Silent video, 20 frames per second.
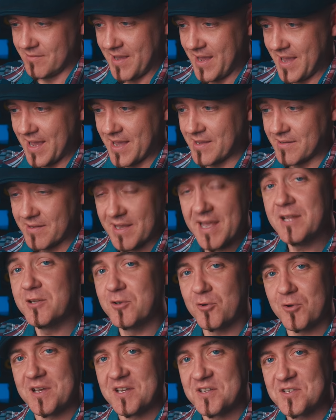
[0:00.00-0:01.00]
a
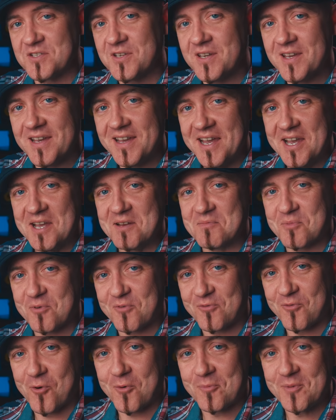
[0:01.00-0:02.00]
increase in
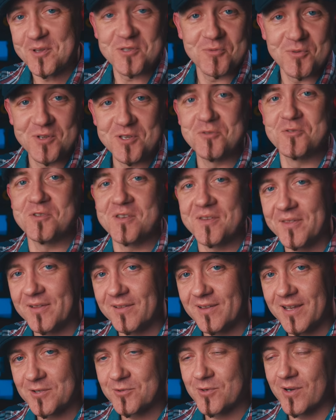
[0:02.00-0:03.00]
performance when using the
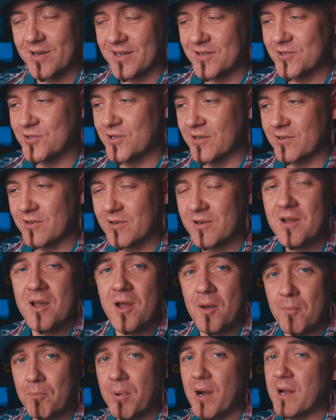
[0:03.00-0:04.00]
electronic shutter,
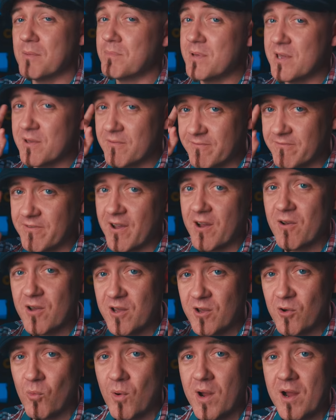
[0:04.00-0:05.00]
but be
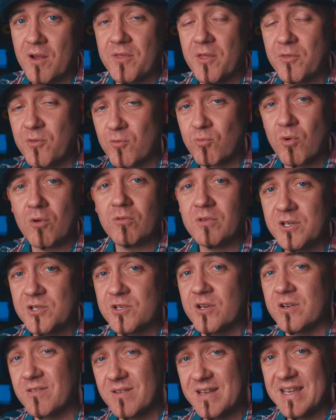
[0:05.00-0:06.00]
very aware that the rolling
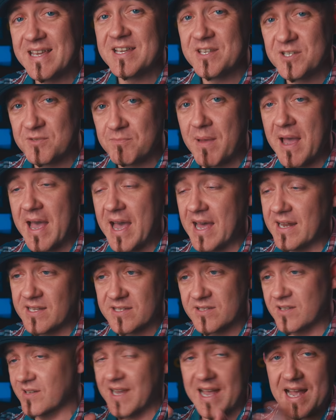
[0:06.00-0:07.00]
shutter is bad.
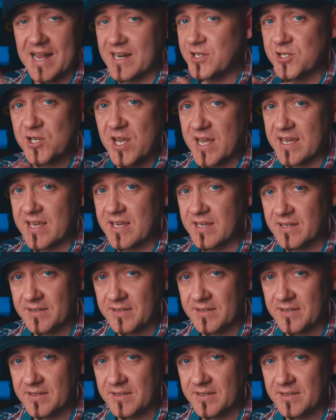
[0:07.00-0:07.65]
It's kind of shaky.